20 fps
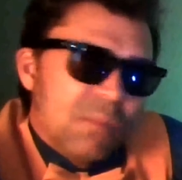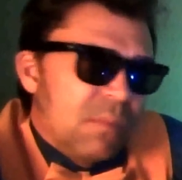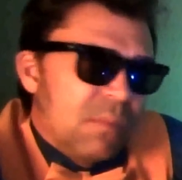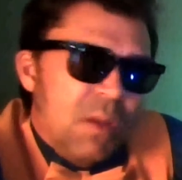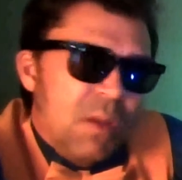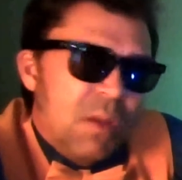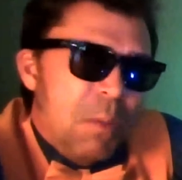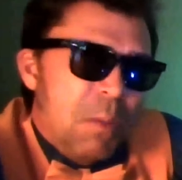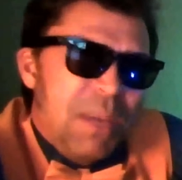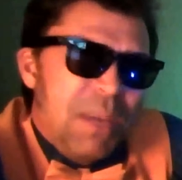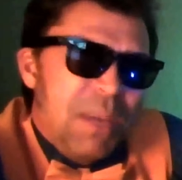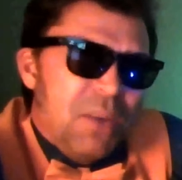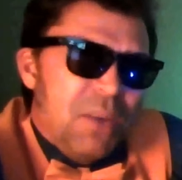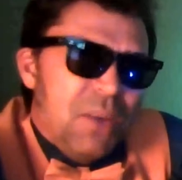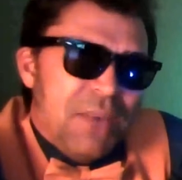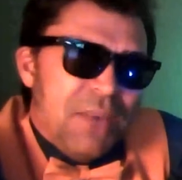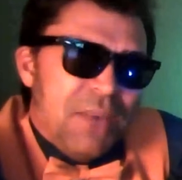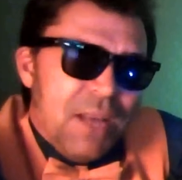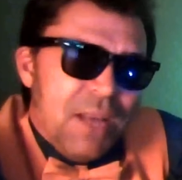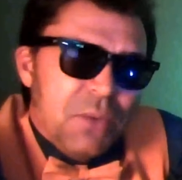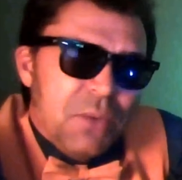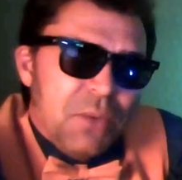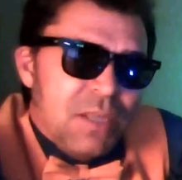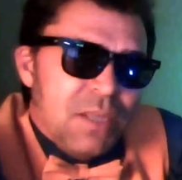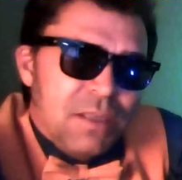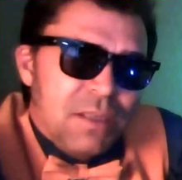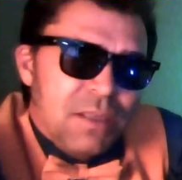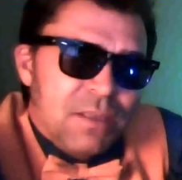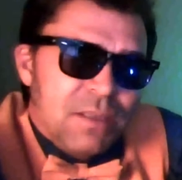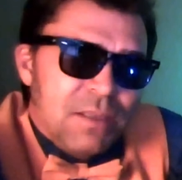a bit of
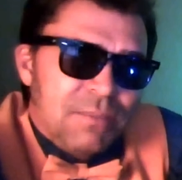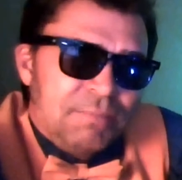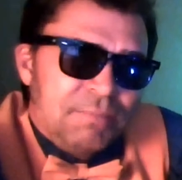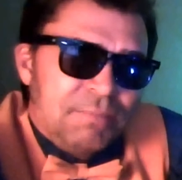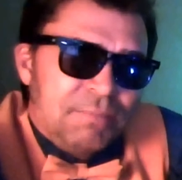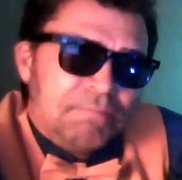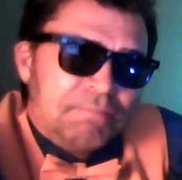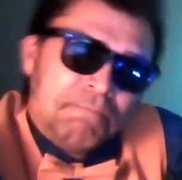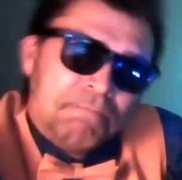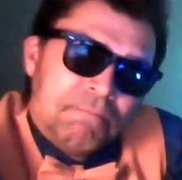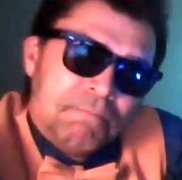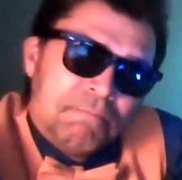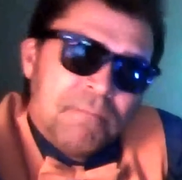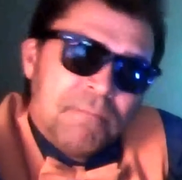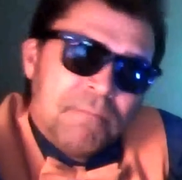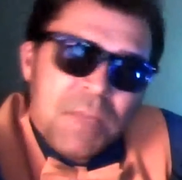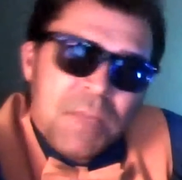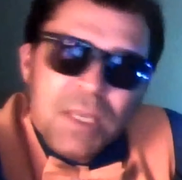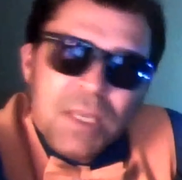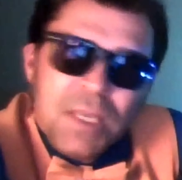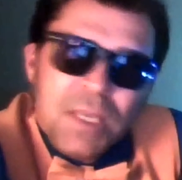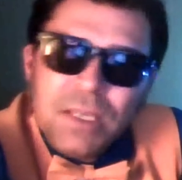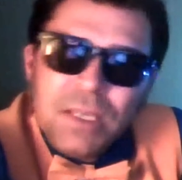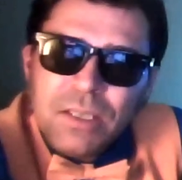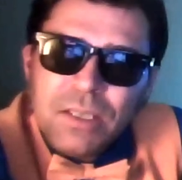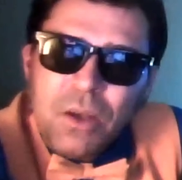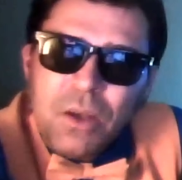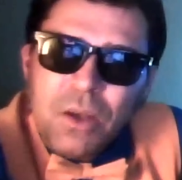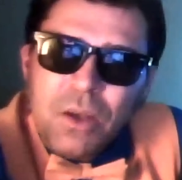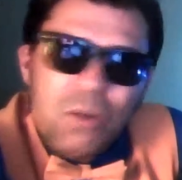Elvis.
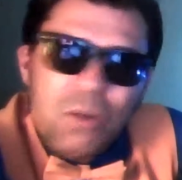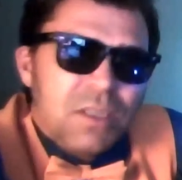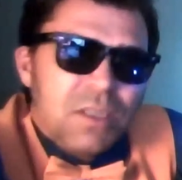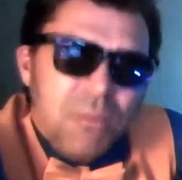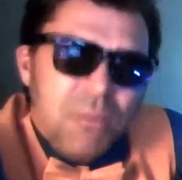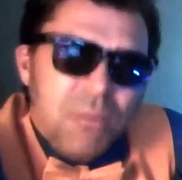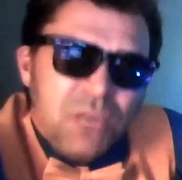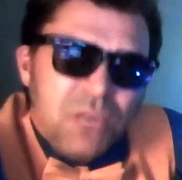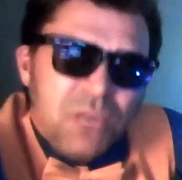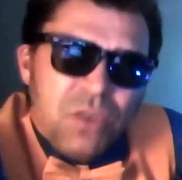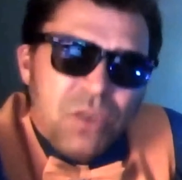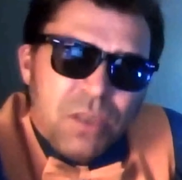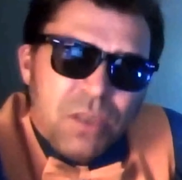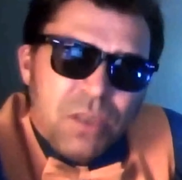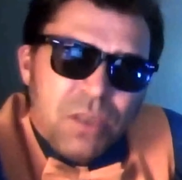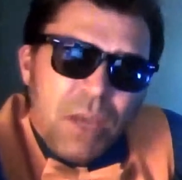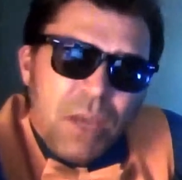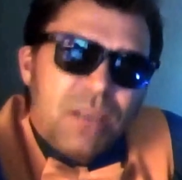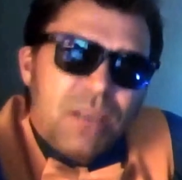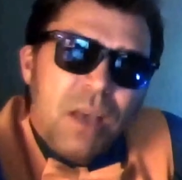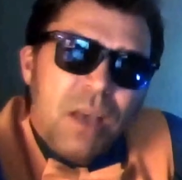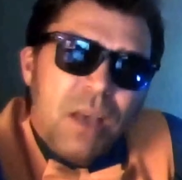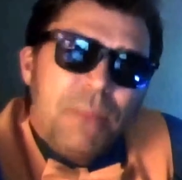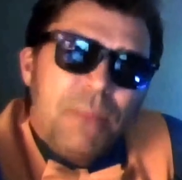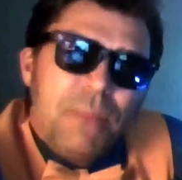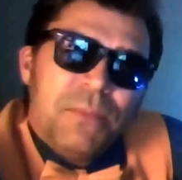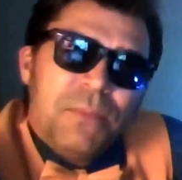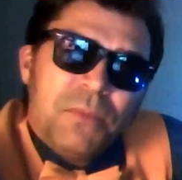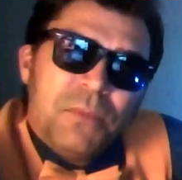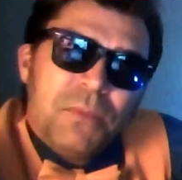So all these mixtures makes up
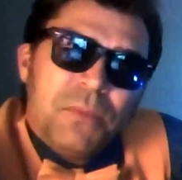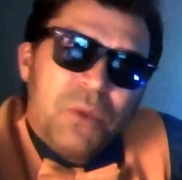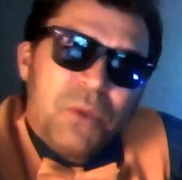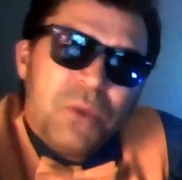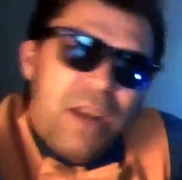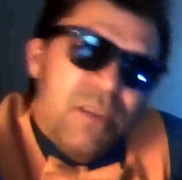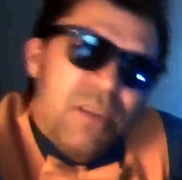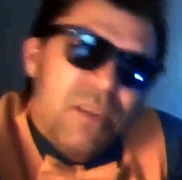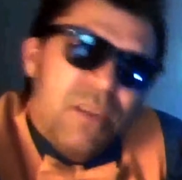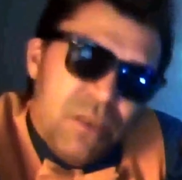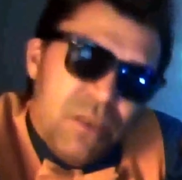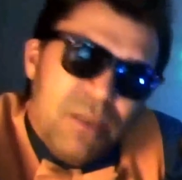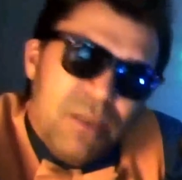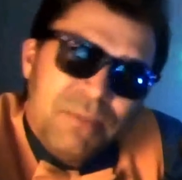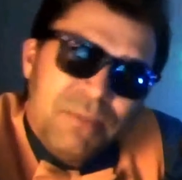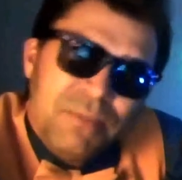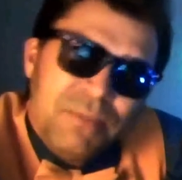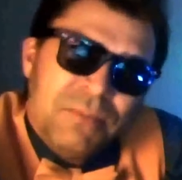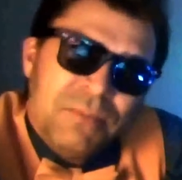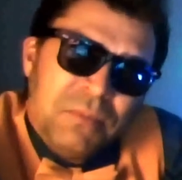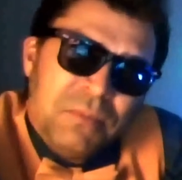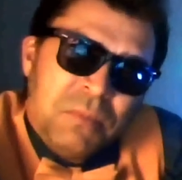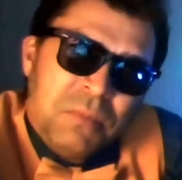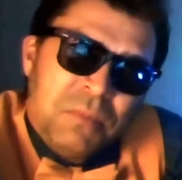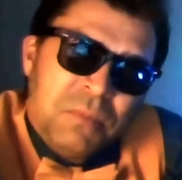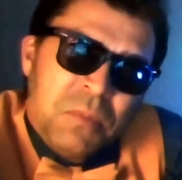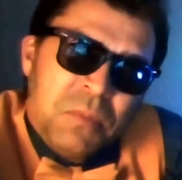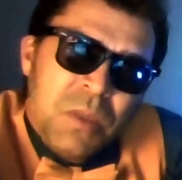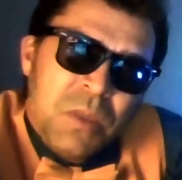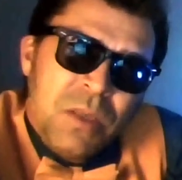the character,
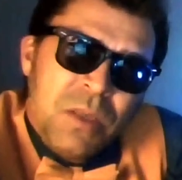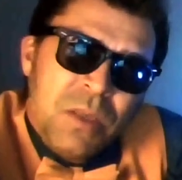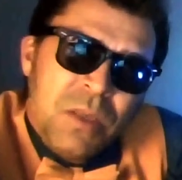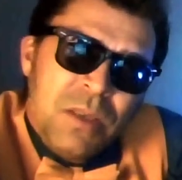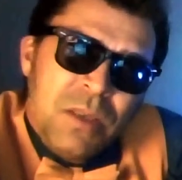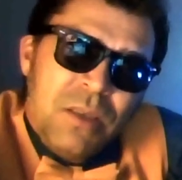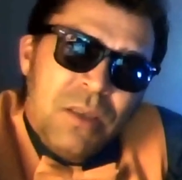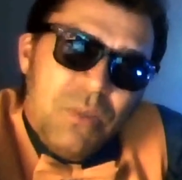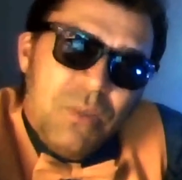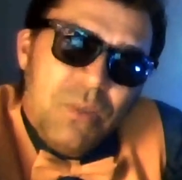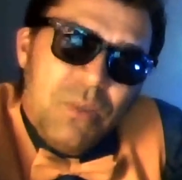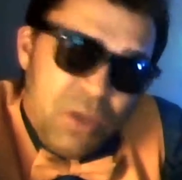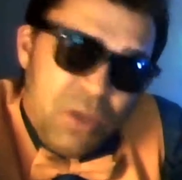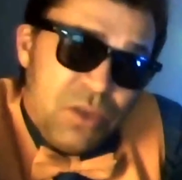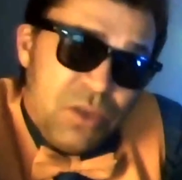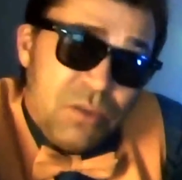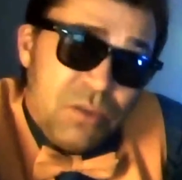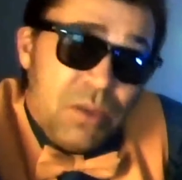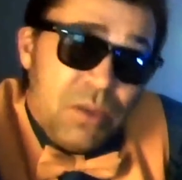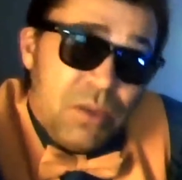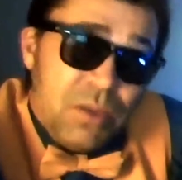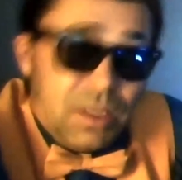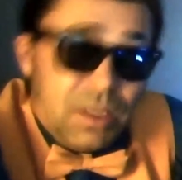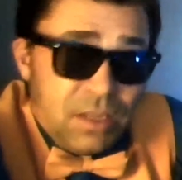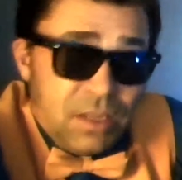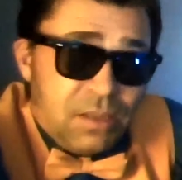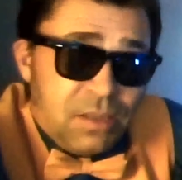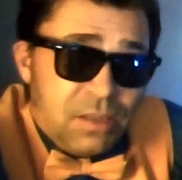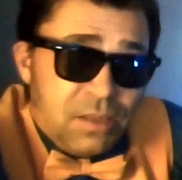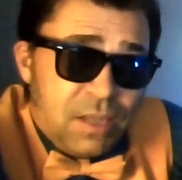which
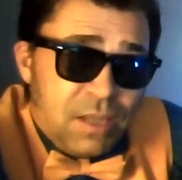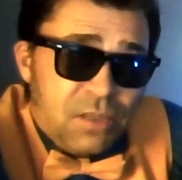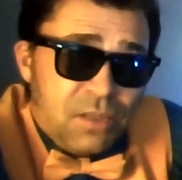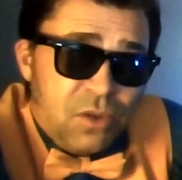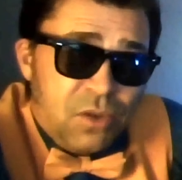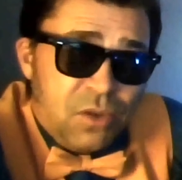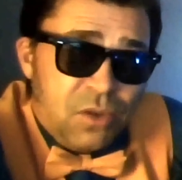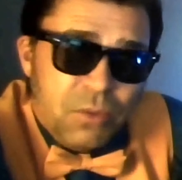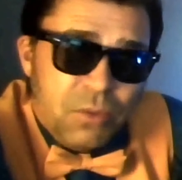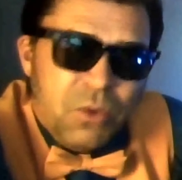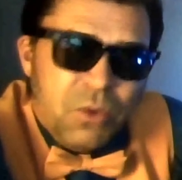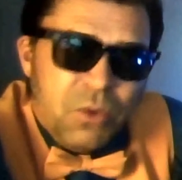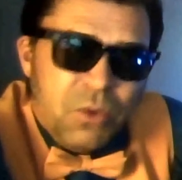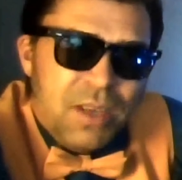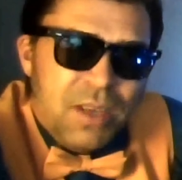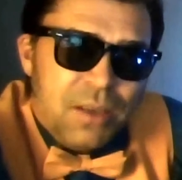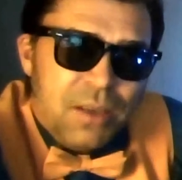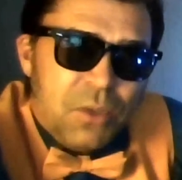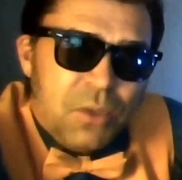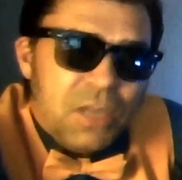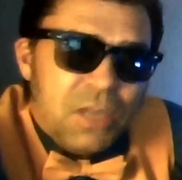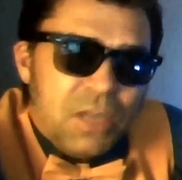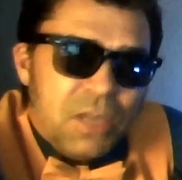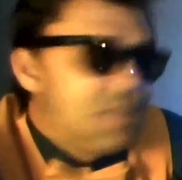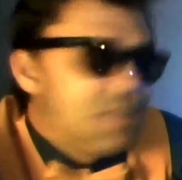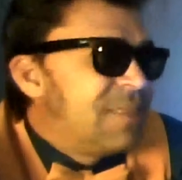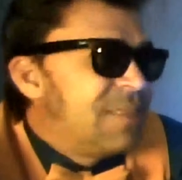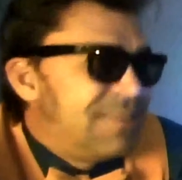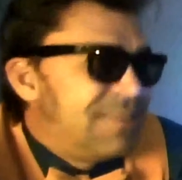this has Moonlight nowadays.